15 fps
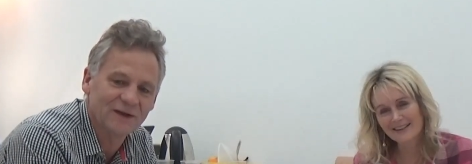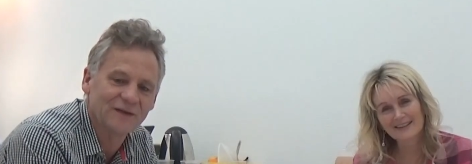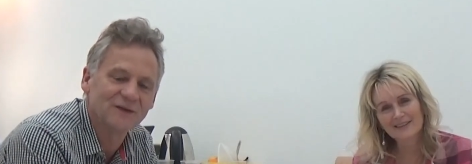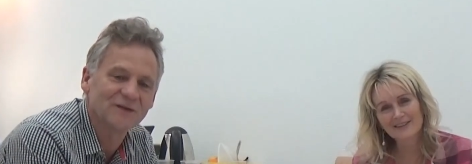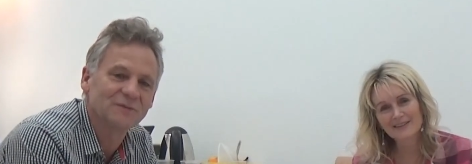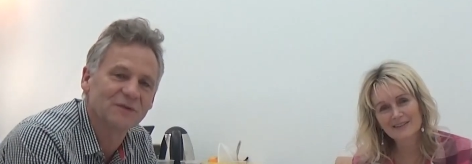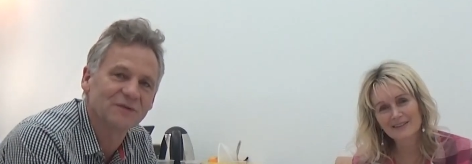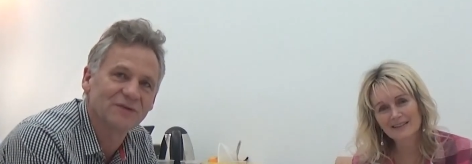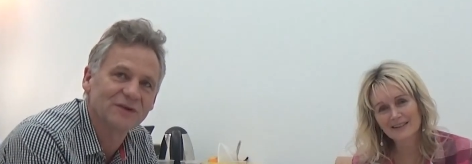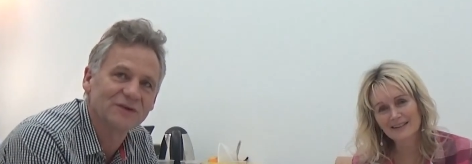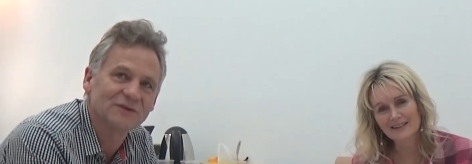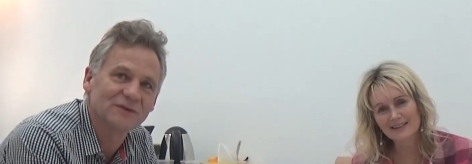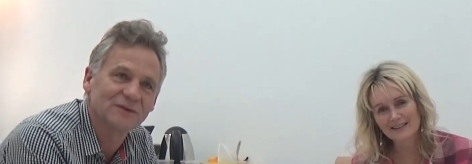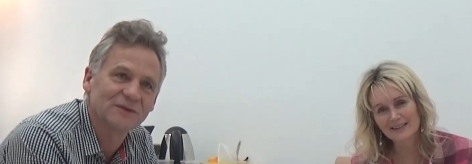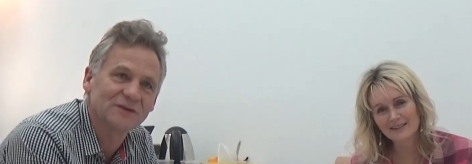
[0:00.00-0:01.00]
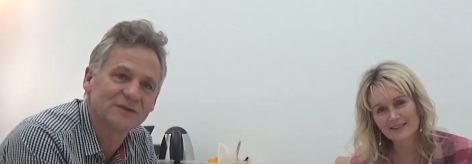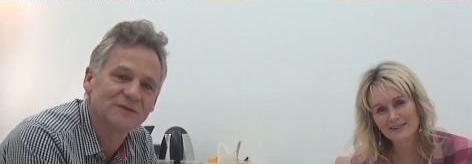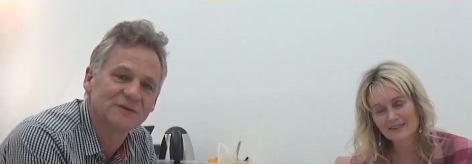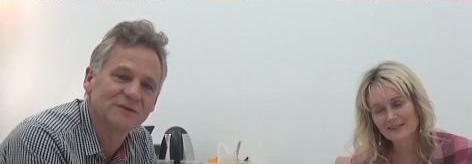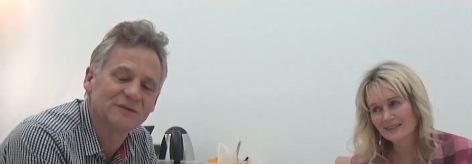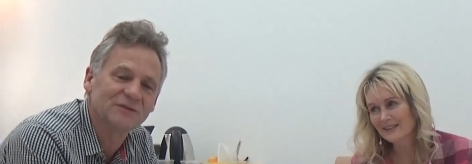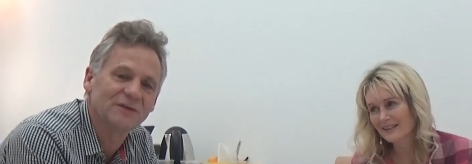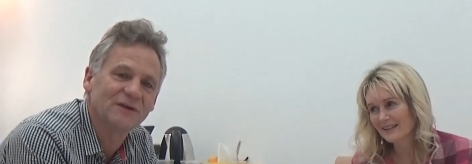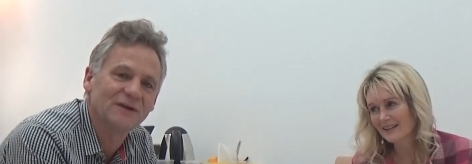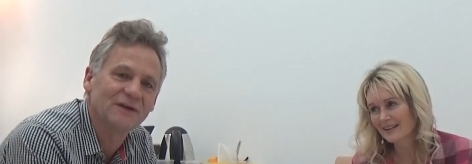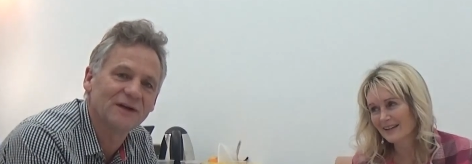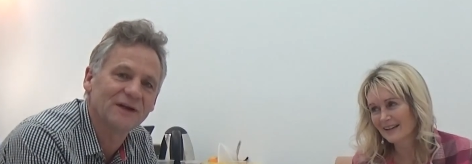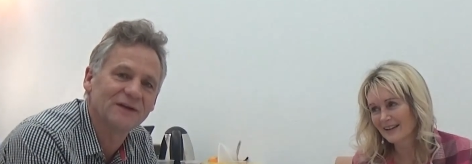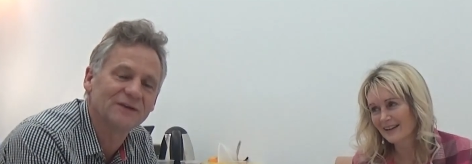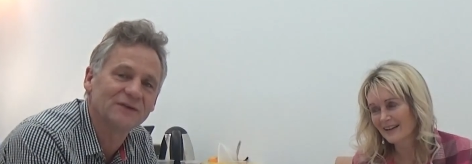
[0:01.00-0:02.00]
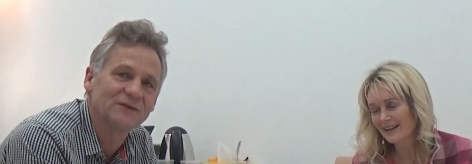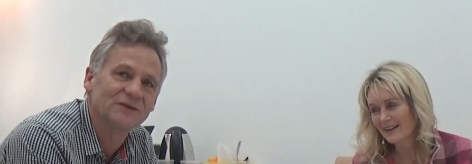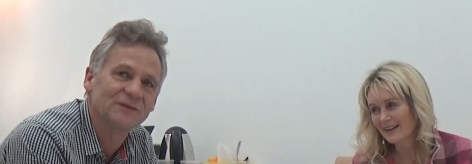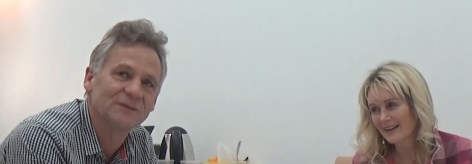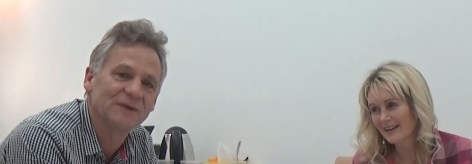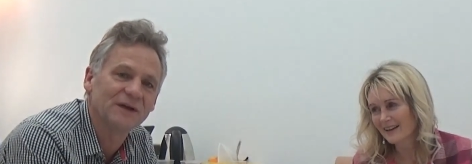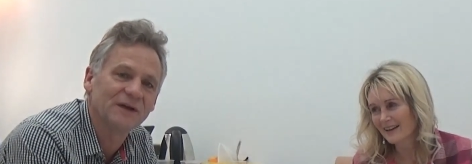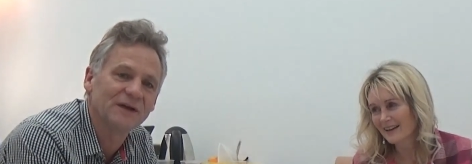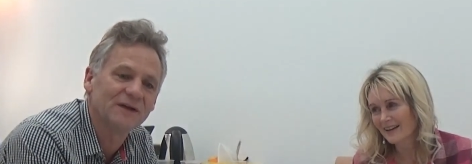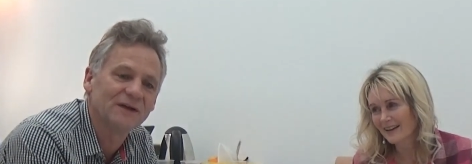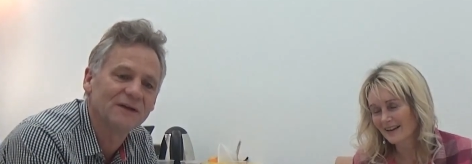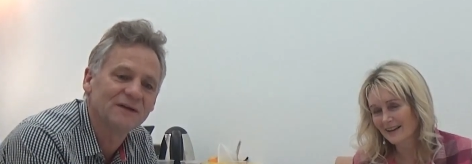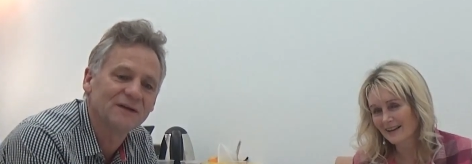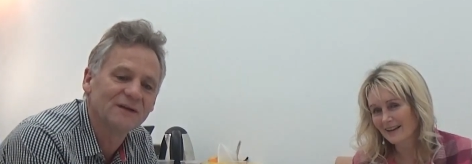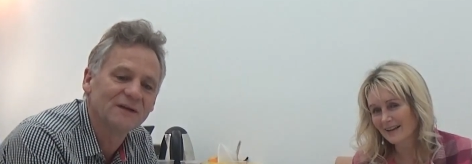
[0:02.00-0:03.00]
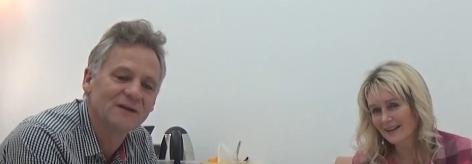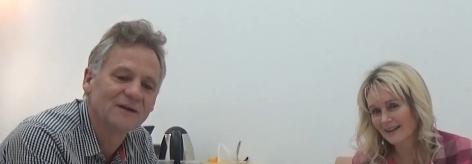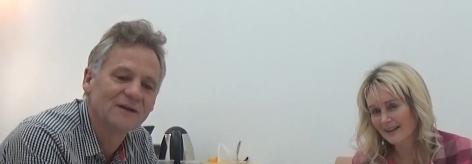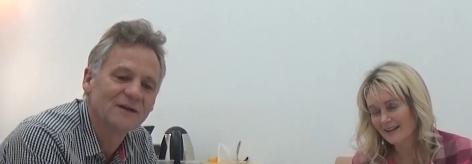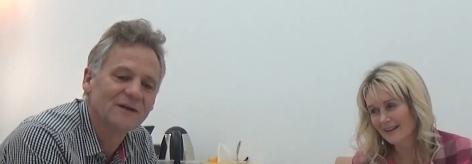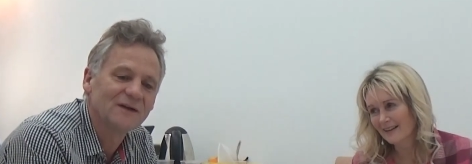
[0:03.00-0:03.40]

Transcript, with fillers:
Speaker 1: and as professional yeah. as we've uh, had the treatment here. Yeah.